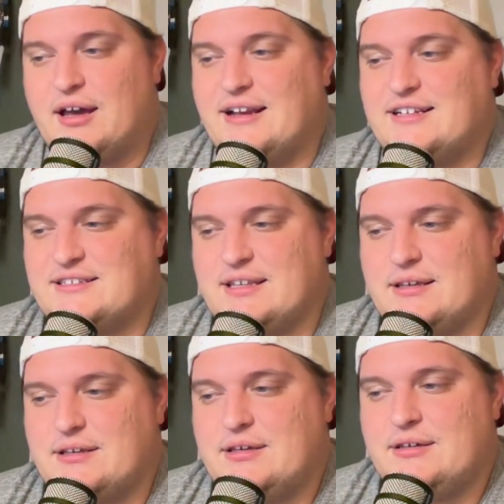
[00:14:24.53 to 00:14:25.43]
I just
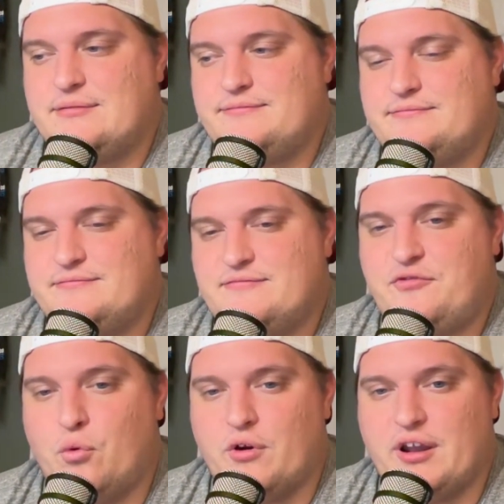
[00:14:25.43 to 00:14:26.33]
think
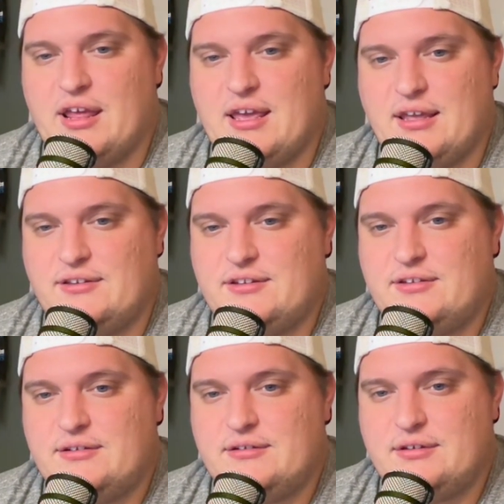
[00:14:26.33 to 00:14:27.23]
4-8.
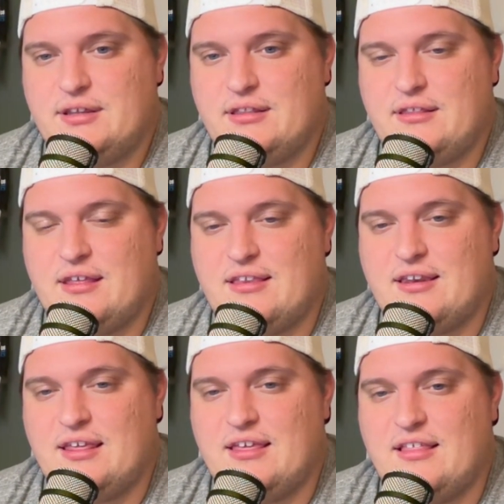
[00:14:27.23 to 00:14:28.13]
It's an
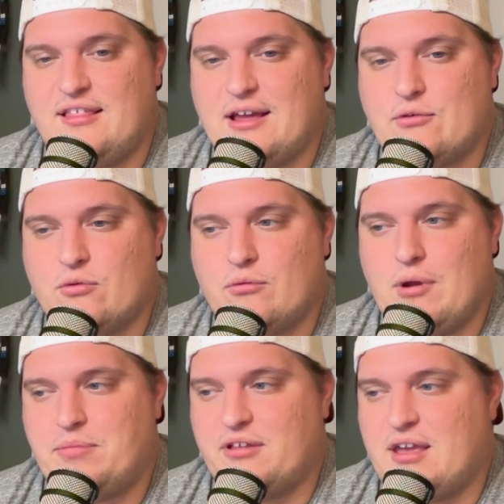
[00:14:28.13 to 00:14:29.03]
easy schedule to
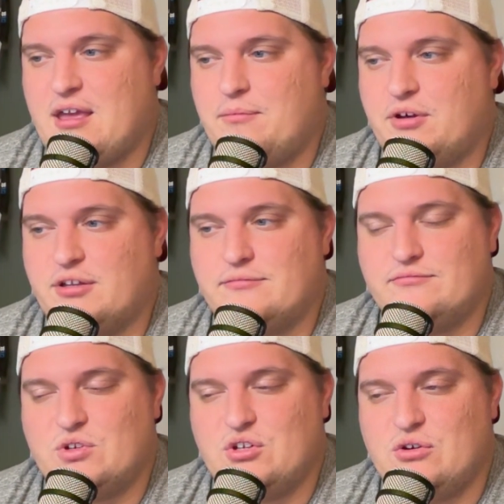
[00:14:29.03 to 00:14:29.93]
replicate, but
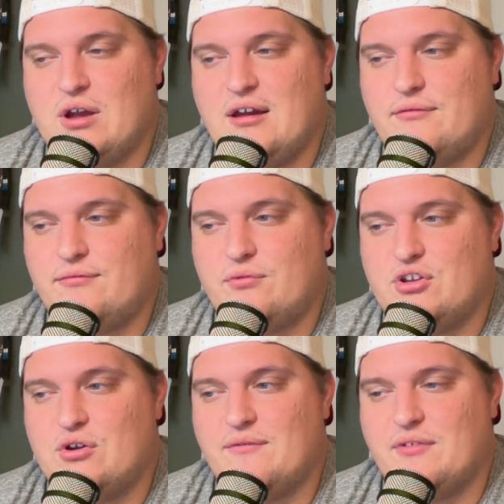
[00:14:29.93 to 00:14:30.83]
when you have
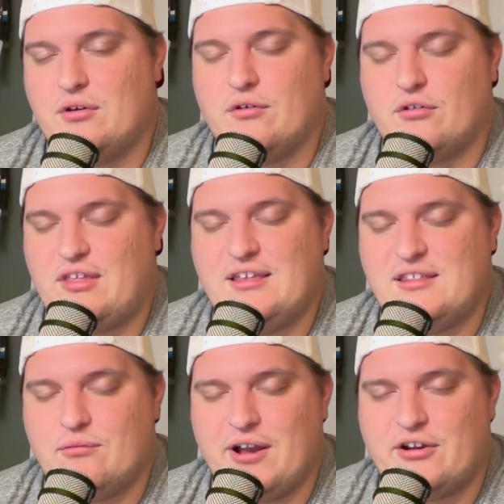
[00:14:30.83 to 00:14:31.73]
the
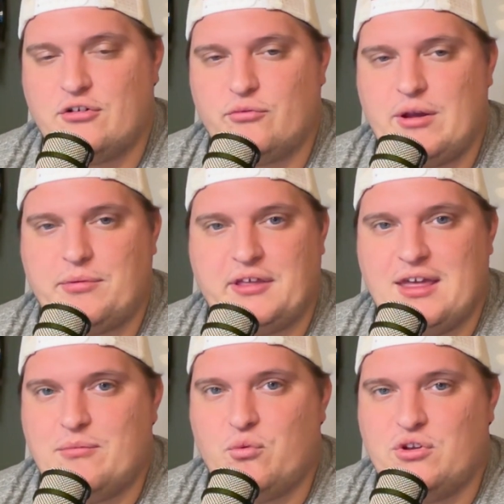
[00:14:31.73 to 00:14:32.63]
easy record to
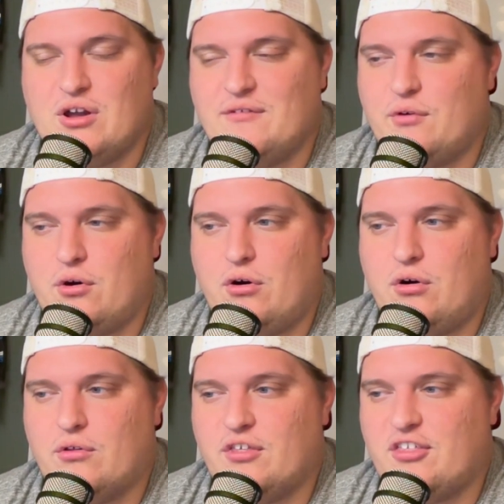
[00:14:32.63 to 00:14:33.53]
replicate, but when you have
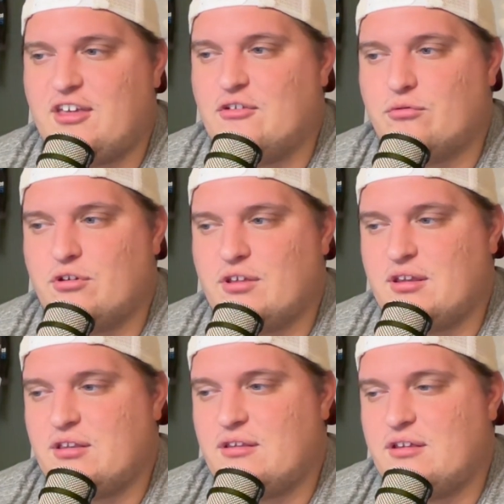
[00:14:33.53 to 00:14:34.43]
all the schedule to
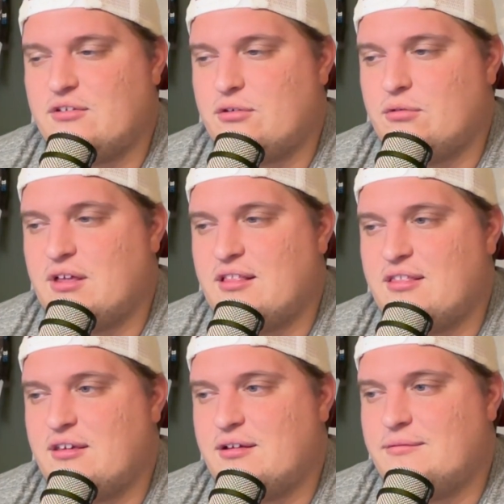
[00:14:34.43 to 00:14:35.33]
get to, that's
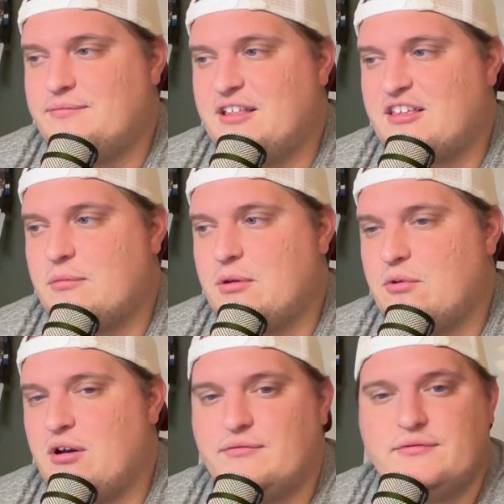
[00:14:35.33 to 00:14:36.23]
gonna be
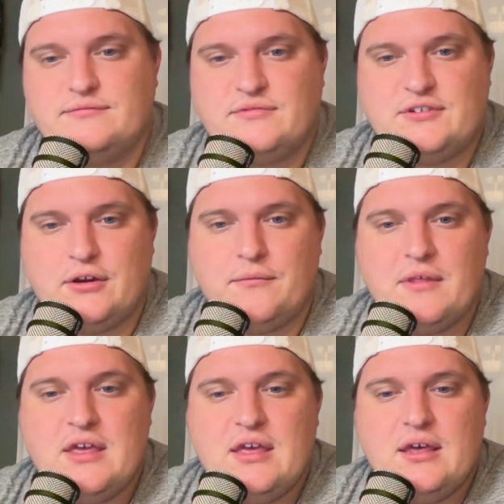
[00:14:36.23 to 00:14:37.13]
rough. So,
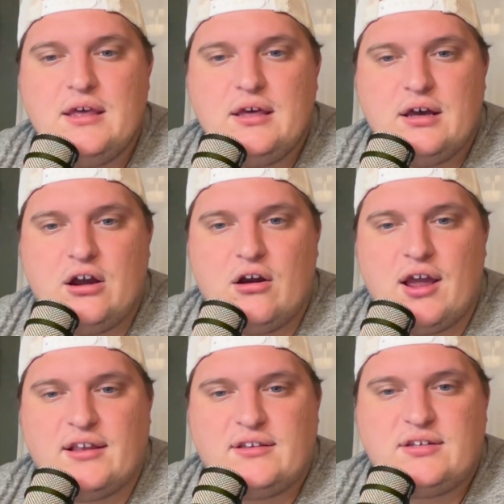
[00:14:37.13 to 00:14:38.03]
all
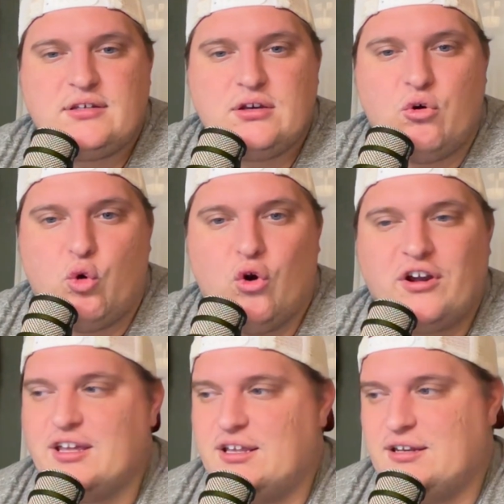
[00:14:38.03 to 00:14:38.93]
right,
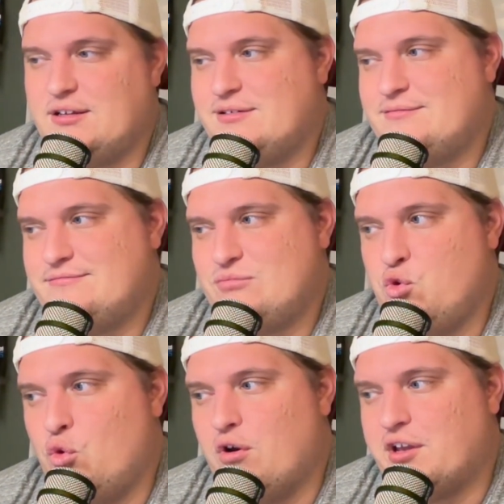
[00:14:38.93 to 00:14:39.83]
Oregon,
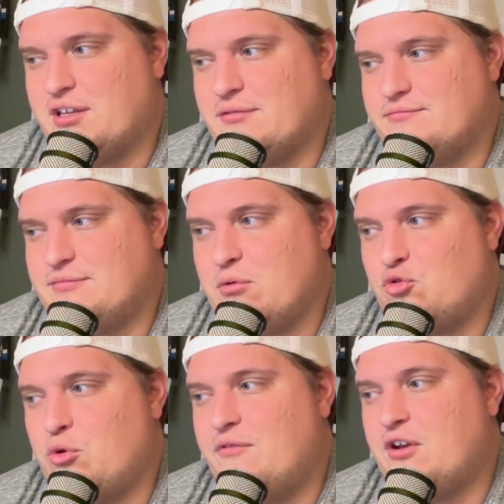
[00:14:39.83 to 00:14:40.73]
they were
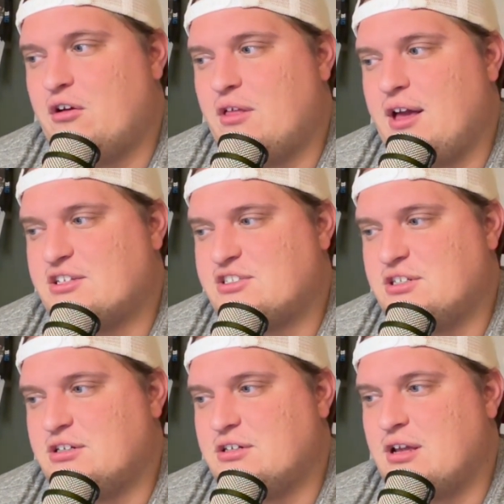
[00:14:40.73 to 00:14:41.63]
12-0 last
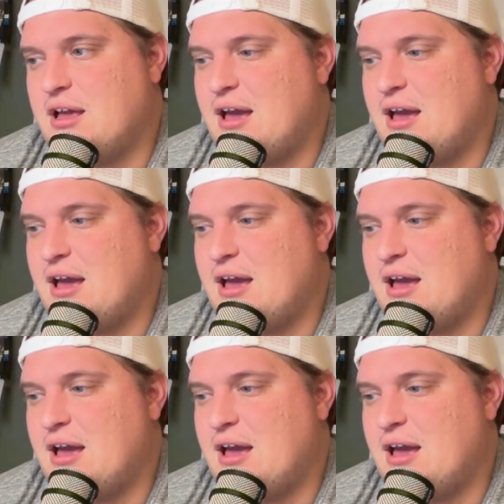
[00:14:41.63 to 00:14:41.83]
year.